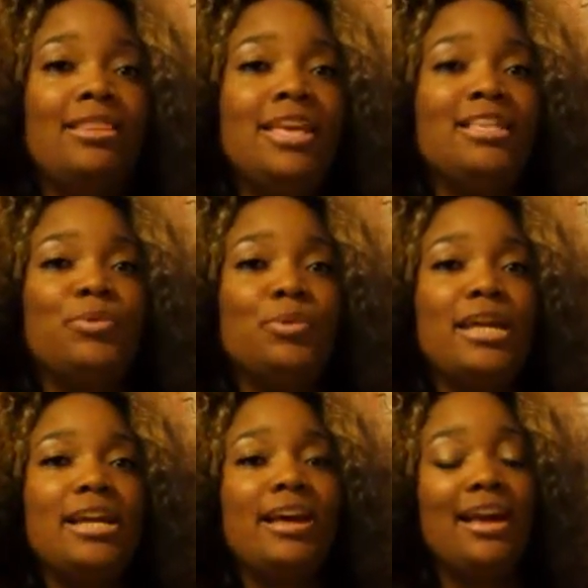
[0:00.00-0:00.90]
This
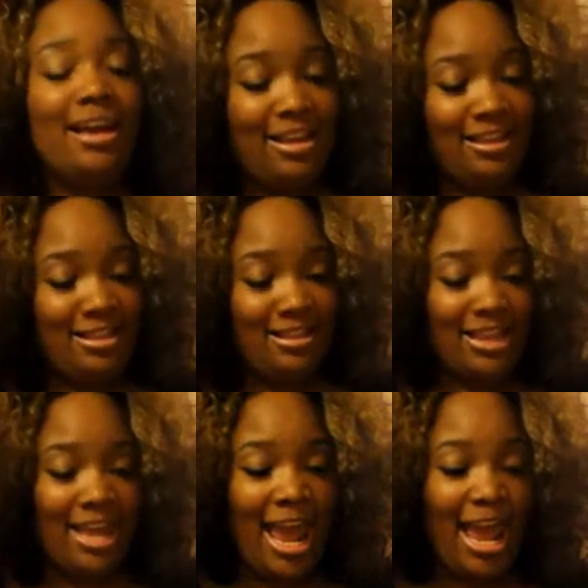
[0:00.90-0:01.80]
week,
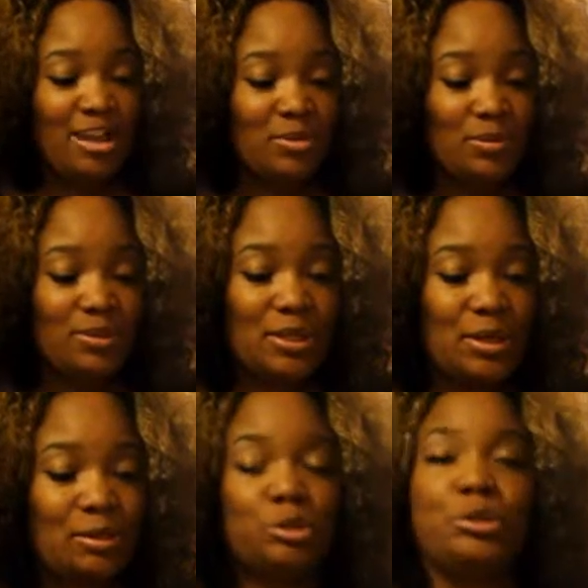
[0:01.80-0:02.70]
the annual
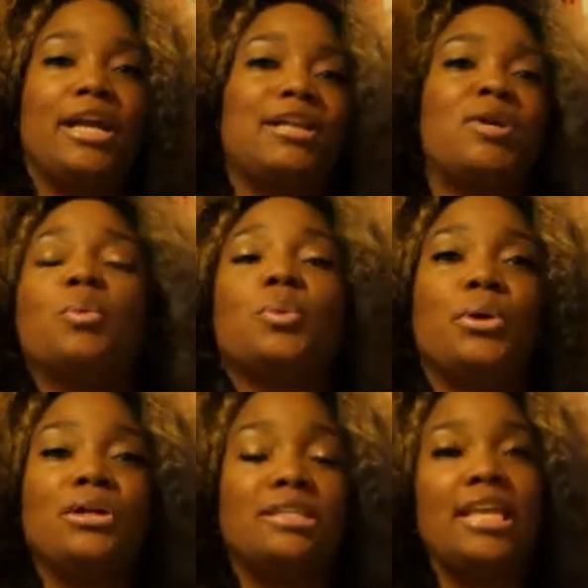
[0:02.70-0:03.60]
Soul Train
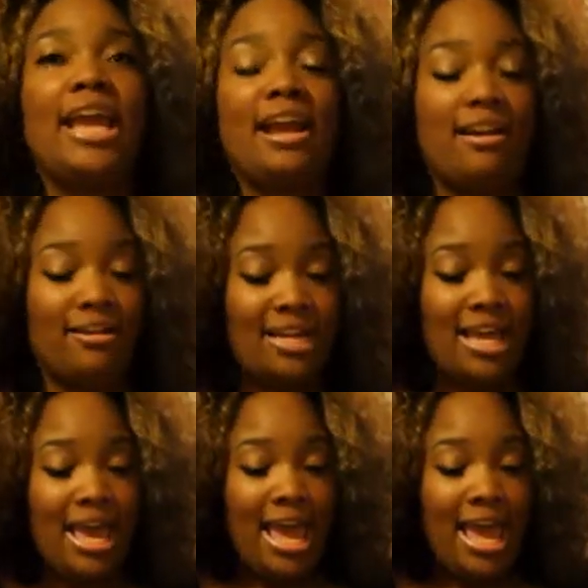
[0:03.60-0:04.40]
Awards aired,